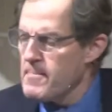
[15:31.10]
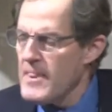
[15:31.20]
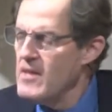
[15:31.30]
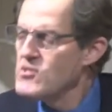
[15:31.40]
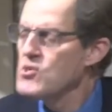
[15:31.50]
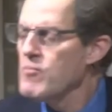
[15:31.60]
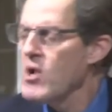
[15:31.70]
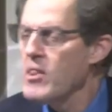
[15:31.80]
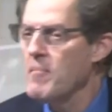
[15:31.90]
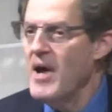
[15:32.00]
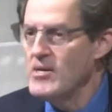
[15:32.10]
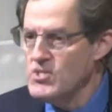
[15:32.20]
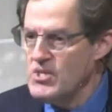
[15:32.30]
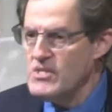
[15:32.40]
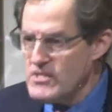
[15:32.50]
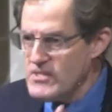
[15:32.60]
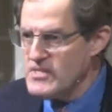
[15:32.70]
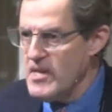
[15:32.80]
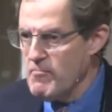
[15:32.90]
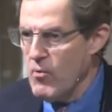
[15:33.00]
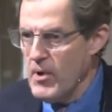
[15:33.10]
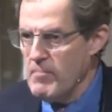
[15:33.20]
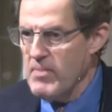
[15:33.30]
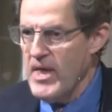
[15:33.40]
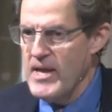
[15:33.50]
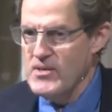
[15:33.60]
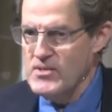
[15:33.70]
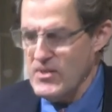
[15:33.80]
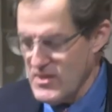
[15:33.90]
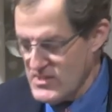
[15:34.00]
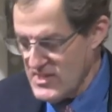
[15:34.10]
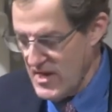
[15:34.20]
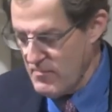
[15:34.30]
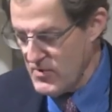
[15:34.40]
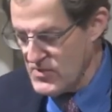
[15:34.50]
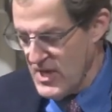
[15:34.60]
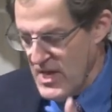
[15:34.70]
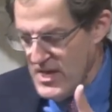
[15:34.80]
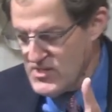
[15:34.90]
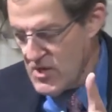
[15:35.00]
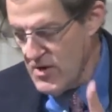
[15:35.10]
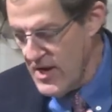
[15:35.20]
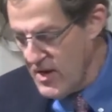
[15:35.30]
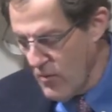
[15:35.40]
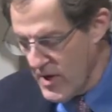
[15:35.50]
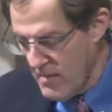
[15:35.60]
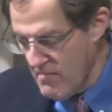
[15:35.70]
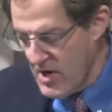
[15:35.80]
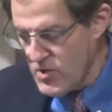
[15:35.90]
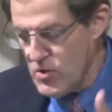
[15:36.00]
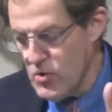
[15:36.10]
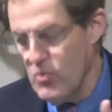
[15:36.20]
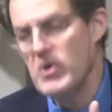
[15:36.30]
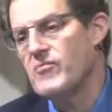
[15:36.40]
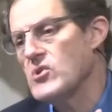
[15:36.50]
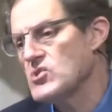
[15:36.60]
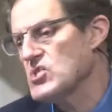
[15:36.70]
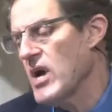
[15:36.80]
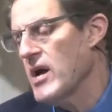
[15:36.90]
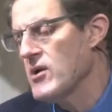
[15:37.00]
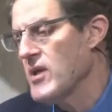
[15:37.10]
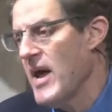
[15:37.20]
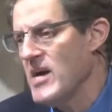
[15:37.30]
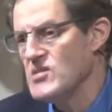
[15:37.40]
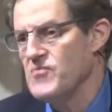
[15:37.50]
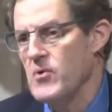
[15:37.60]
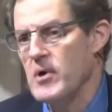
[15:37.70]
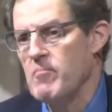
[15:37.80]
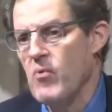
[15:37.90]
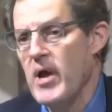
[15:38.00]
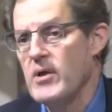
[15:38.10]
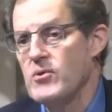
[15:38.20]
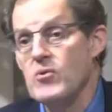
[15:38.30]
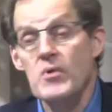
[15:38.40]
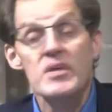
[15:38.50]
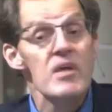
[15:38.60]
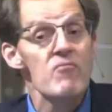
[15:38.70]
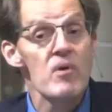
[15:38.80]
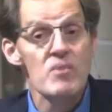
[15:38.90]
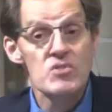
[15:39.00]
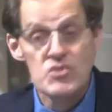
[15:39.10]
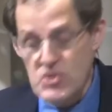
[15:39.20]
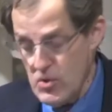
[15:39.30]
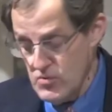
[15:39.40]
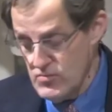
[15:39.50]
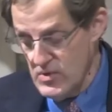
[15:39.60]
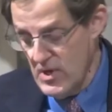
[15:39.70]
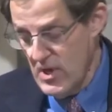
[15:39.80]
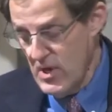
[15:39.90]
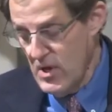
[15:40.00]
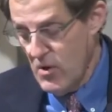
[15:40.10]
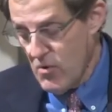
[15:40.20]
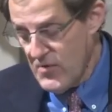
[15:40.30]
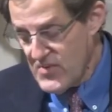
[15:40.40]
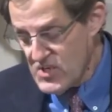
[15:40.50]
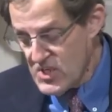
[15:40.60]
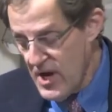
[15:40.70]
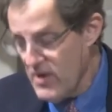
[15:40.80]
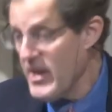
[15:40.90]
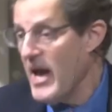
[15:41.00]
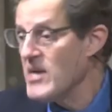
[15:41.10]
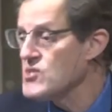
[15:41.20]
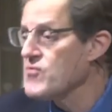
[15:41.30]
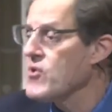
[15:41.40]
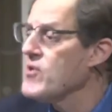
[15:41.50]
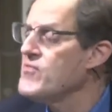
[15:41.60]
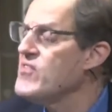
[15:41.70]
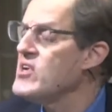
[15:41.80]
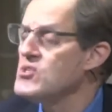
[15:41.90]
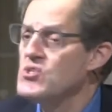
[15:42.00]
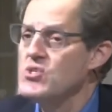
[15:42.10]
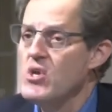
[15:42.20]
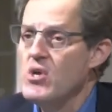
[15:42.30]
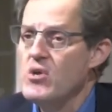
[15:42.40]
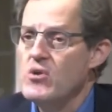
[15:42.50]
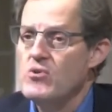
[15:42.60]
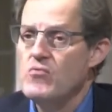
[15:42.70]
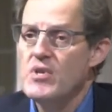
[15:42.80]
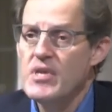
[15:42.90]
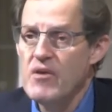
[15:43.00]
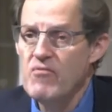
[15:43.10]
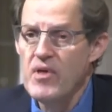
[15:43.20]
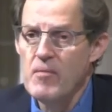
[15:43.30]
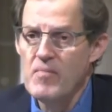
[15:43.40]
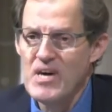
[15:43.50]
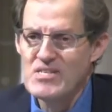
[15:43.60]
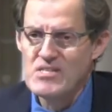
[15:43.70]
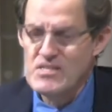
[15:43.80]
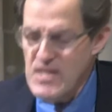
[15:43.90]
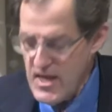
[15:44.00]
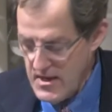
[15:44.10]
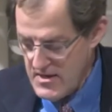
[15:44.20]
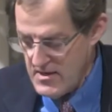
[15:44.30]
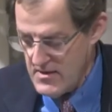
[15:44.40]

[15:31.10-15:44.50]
In the Sermon on the Mount, Jesus said point blank to the disciples, Is there anyone among you who, if your child asked for a bread, you would give them a stone? Or if the child asked for a fish, you would give them a snake?